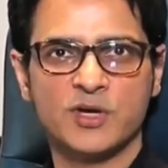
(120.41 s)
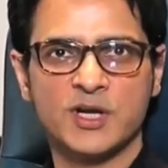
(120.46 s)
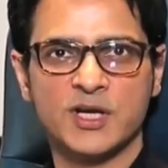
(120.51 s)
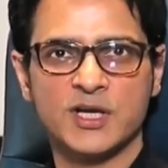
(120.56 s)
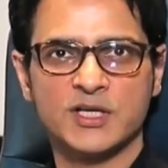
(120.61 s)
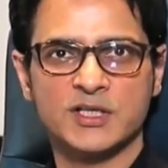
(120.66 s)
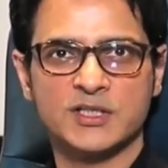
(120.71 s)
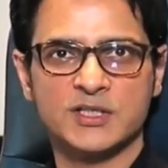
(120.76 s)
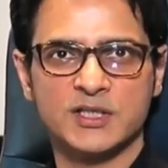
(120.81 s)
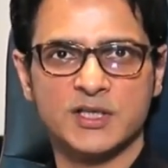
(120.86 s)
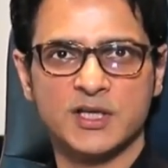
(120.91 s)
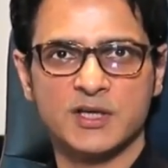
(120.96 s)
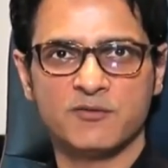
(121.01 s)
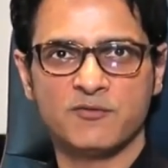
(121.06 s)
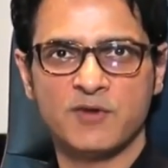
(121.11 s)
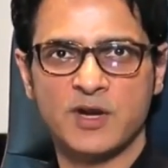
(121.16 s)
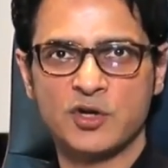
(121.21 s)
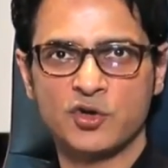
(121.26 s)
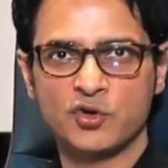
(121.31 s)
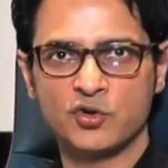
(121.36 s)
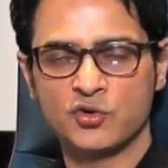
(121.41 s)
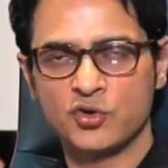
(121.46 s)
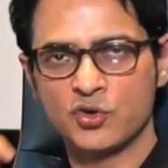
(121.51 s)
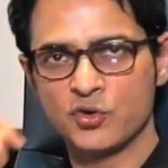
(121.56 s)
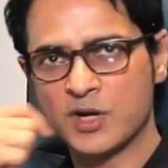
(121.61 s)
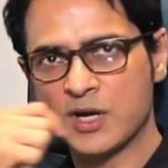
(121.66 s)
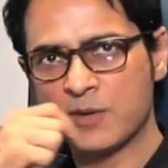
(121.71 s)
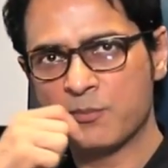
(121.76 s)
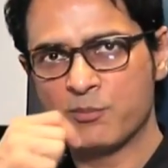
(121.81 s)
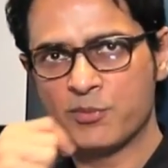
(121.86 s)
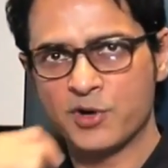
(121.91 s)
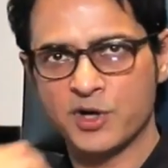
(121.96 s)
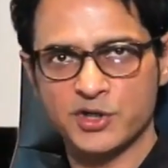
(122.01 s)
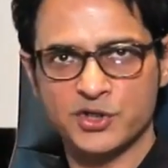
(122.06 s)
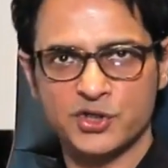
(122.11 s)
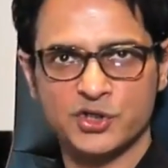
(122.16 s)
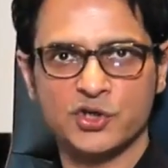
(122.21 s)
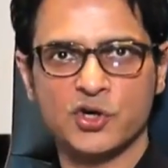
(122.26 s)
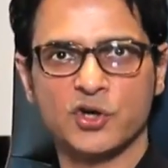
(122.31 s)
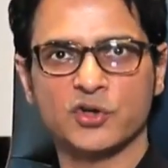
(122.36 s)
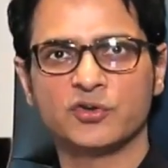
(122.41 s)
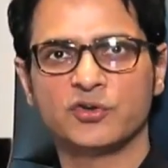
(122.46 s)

days. When you can brush your